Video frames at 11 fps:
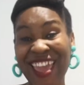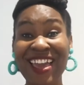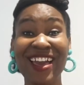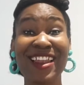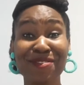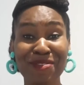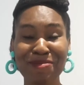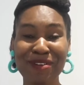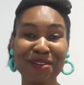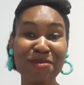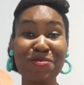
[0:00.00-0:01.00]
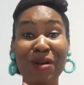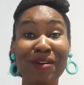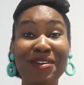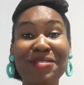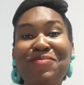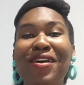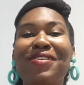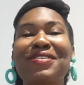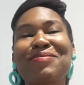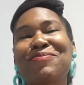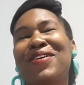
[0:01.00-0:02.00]
Hello everybody, welcome.
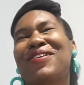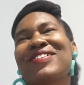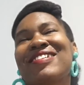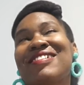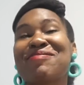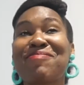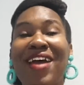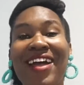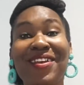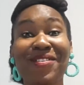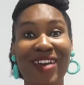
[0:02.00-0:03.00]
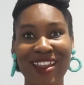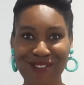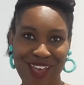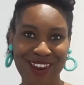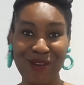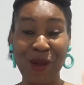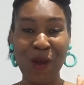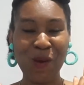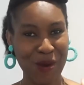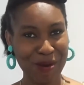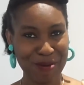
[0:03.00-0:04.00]
Hello.
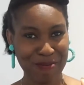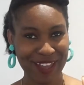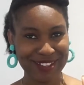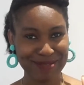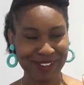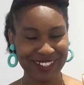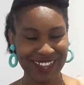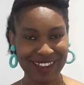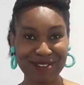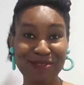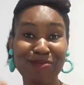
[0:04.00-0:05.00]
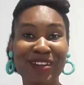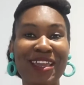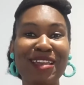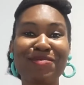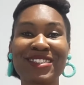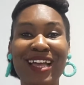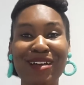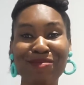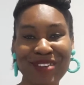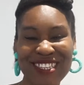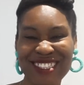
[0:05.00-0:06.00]
Welcome back to my channel. My name is
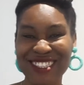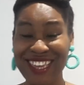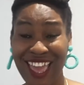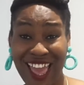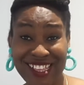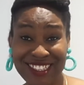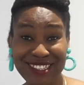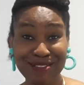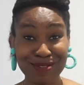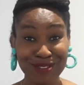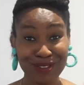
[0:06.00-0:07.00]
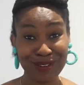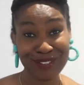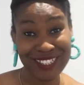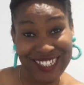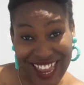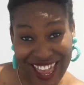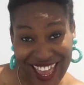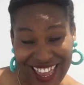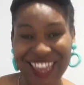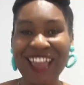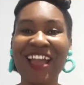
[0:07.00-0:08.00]
MBC. So
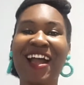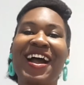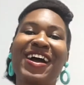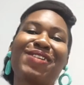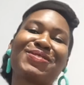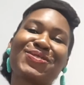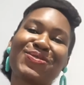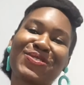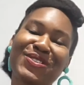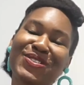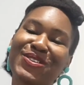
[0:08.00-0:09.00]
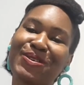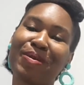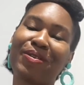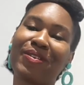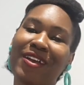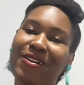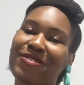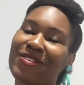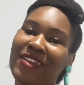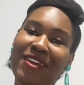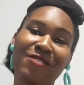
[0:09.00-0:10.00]
today I'll be talking to you about the health
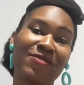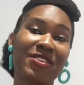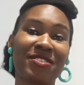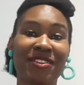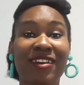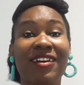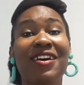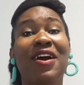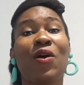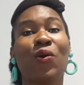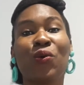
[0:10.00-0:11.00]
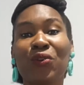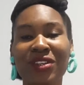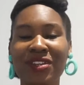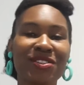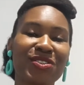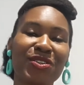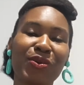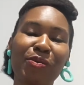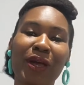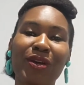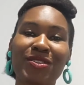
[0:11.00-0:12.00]
and care visa, all you need to know
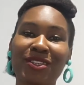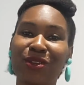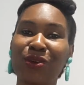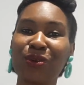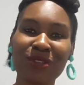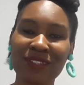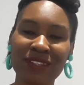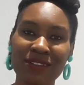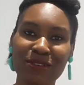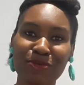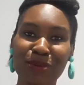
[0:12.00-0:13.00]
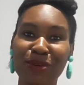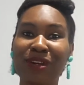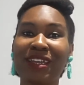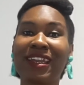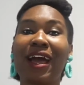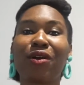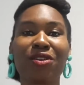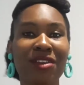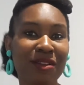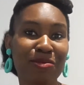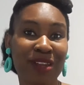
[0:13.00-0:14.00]
about it, who is eligible and how you
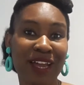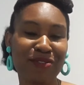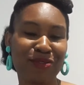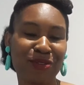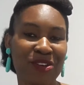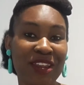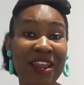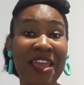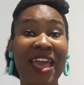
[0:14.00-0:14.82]
can apply for it,